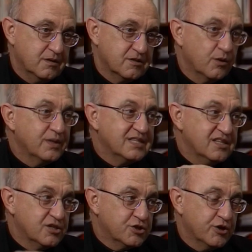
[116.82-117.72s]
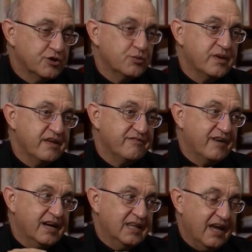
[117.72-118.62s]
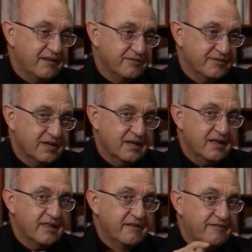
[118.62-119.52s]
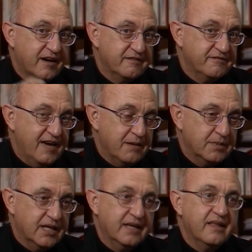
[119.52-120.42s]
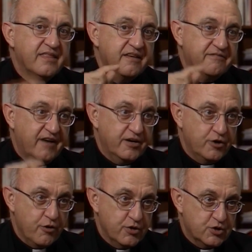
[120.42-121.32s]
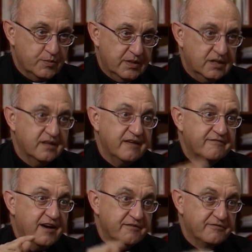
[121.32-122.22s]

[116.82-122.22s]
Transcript: So it's in the church where they find life, they find family, they find nourishment, they find